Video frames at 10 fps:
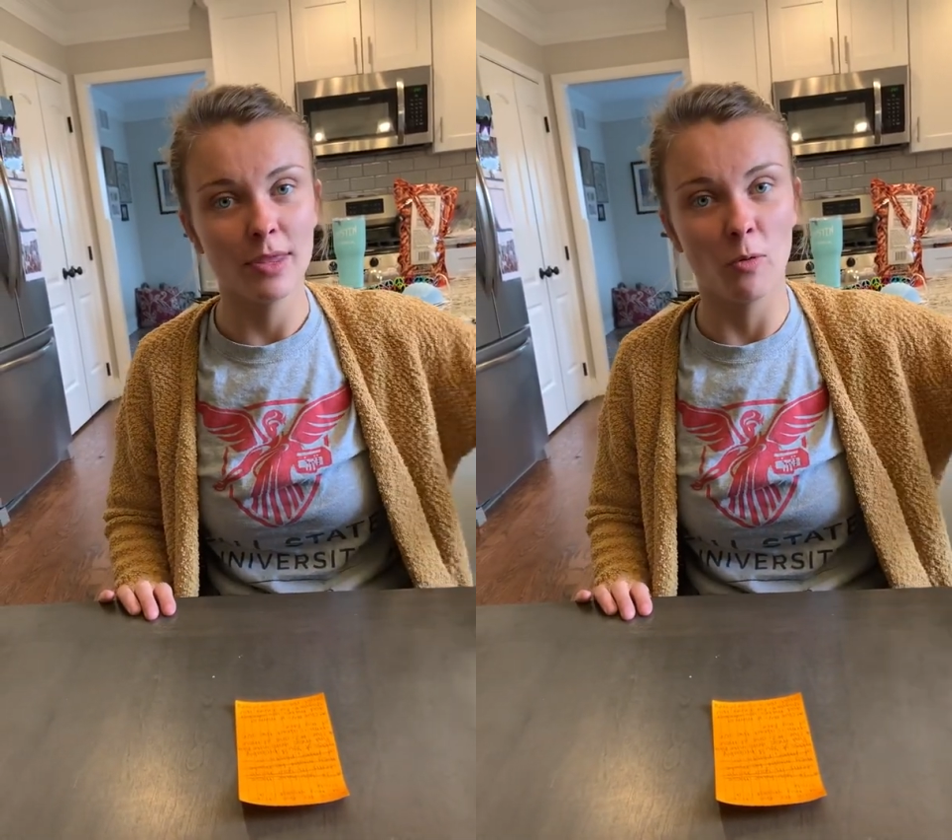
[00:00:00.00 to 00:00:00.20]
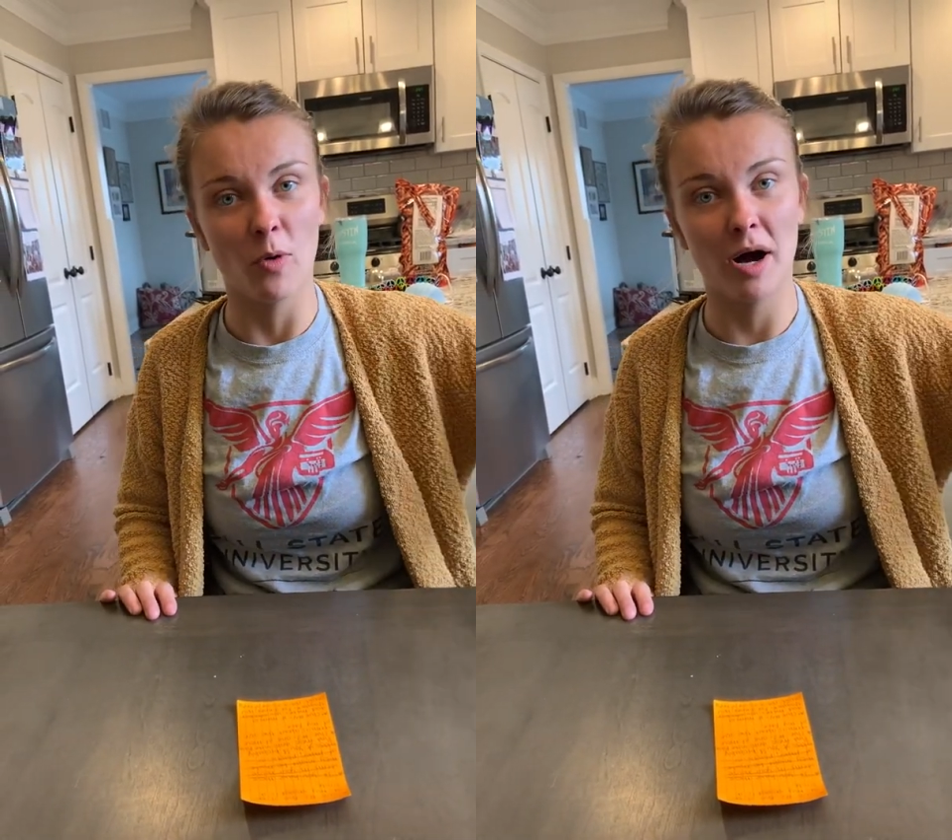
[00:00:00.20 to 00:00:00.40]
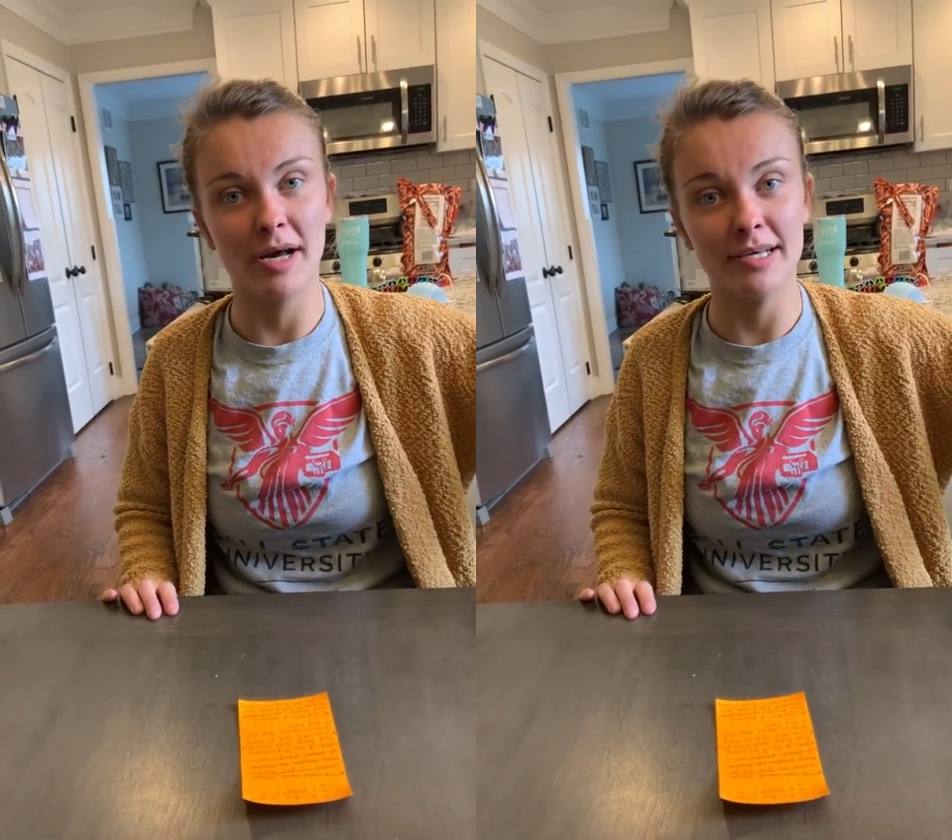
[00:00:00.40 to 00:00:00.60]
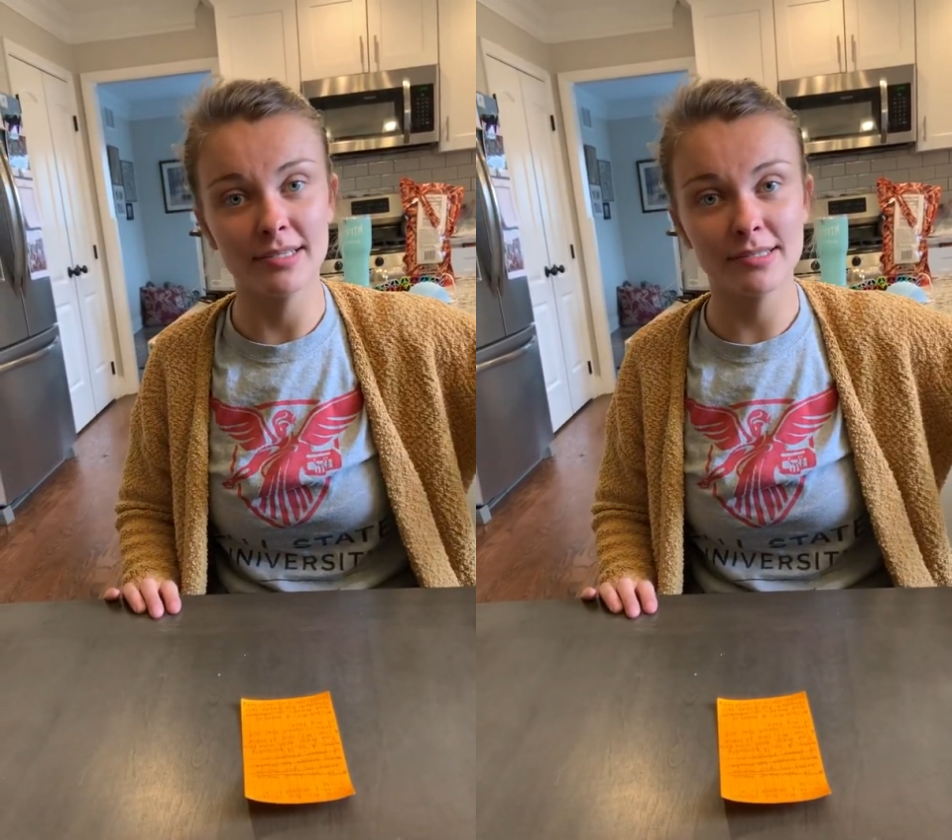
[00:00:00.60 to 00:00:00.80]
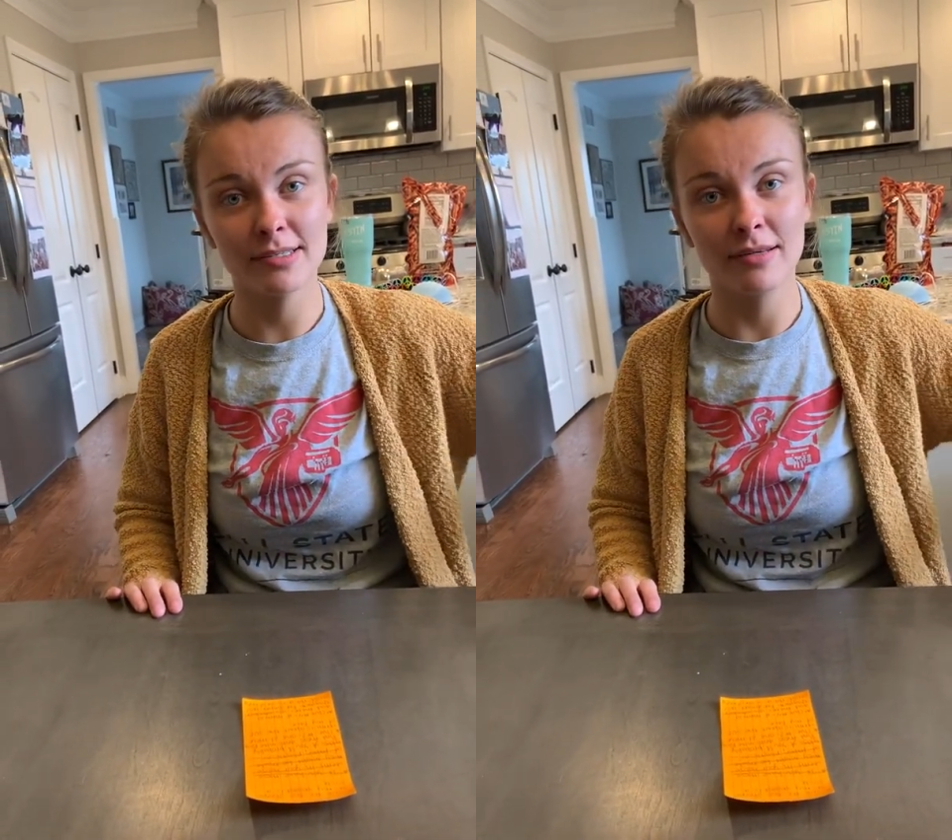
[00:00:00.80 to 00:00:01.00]

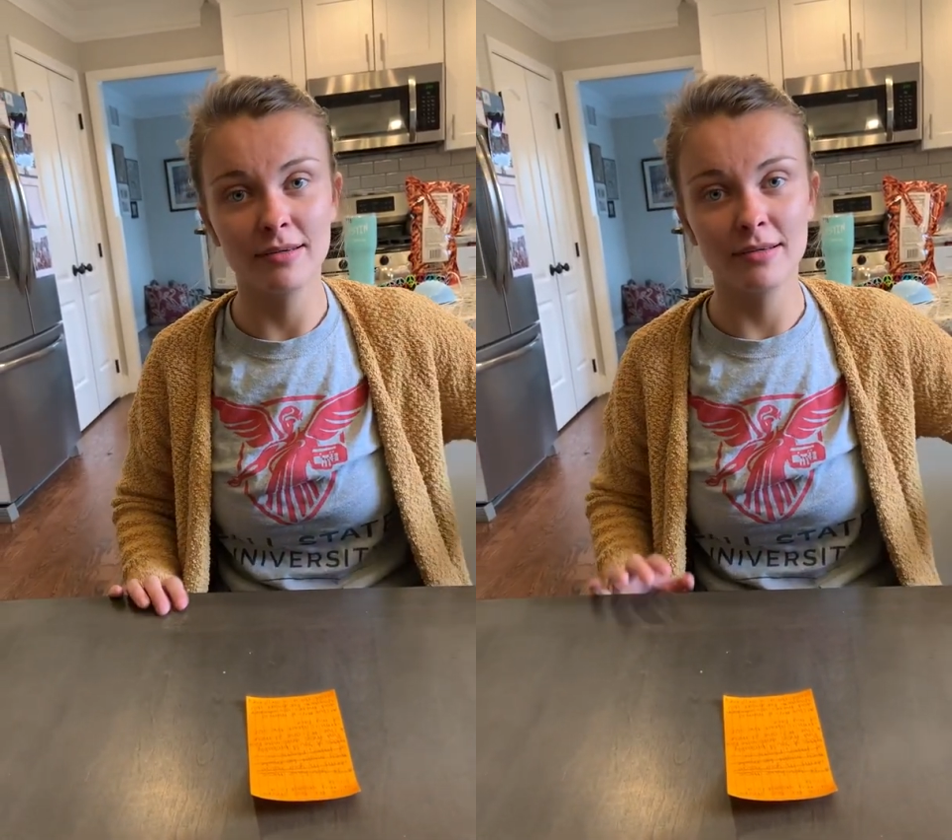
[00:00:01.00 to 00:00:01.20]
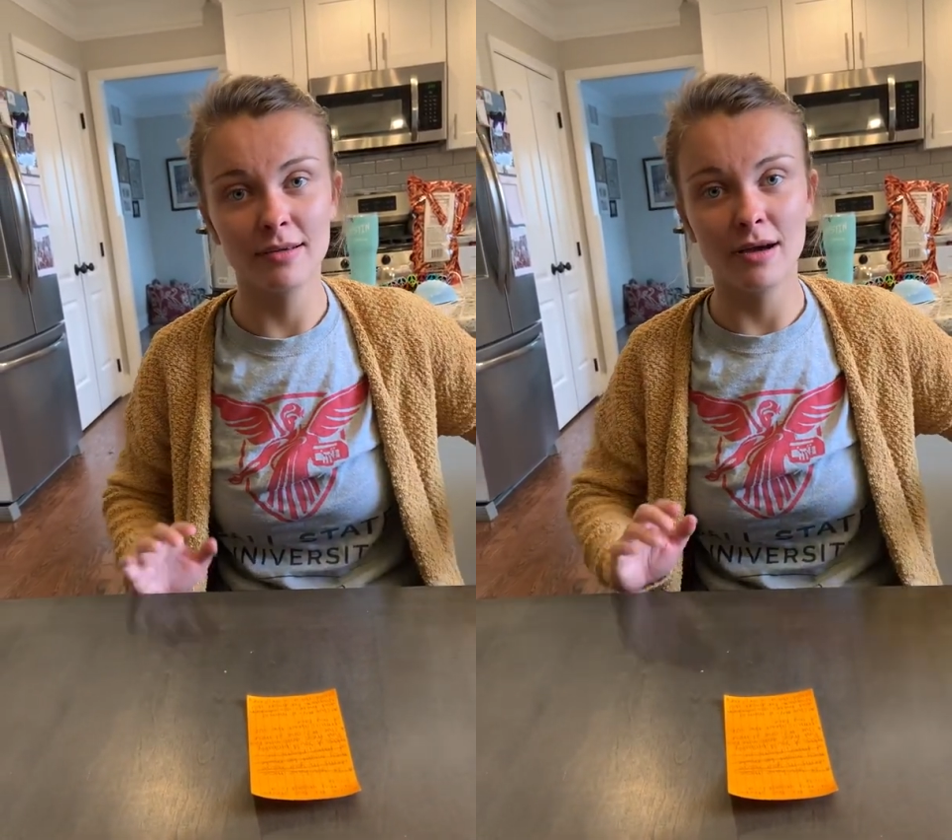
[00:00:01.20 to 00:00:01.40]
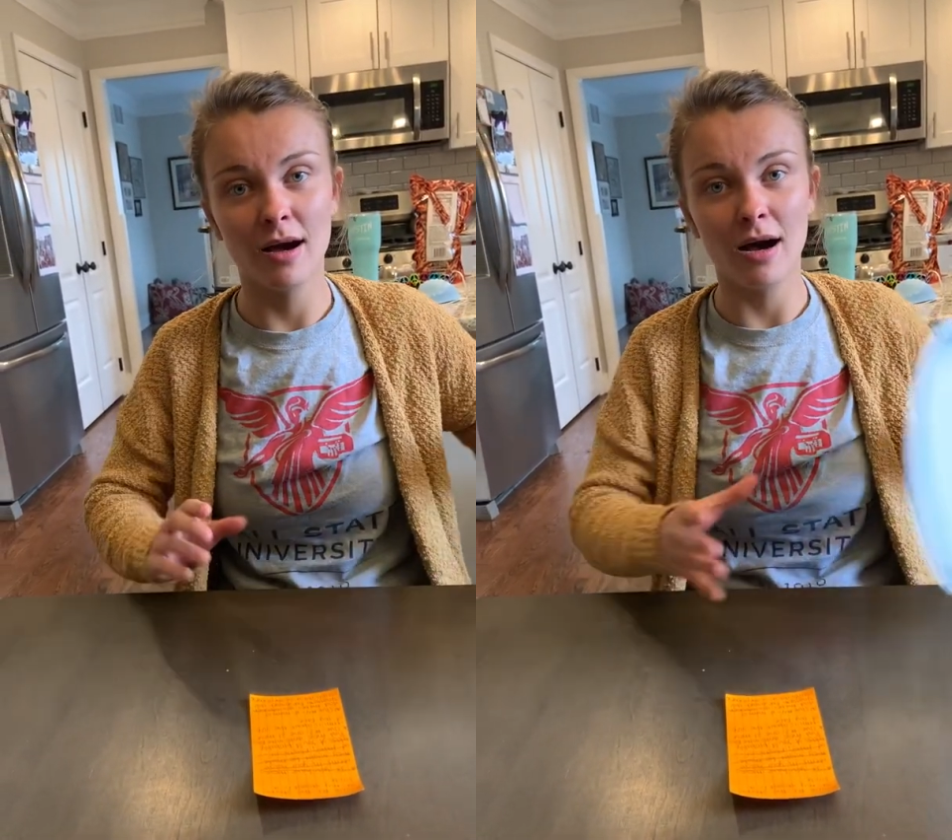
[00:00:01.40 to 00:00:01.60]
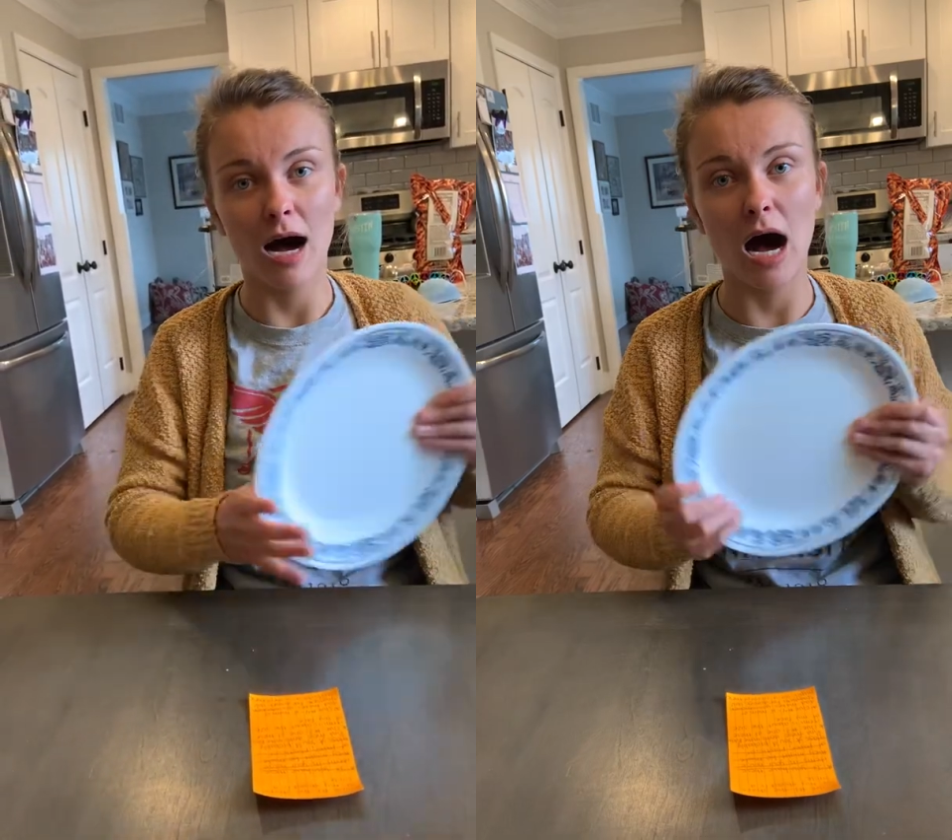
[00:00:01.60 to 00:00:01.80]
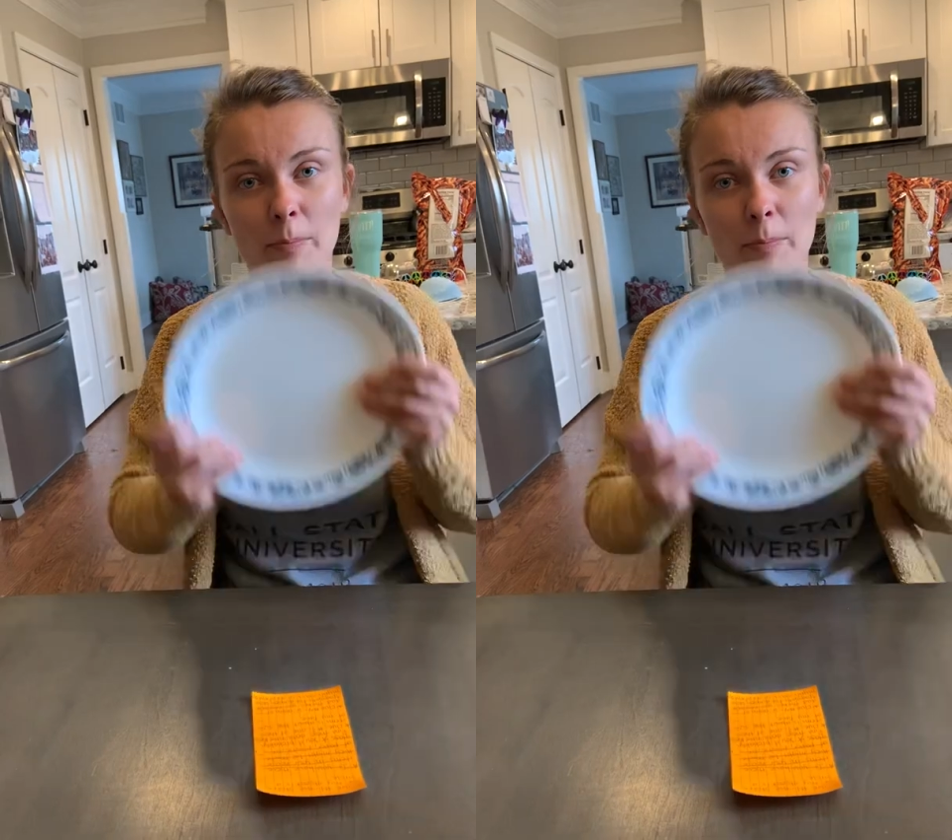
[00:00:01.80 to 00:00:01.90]
was a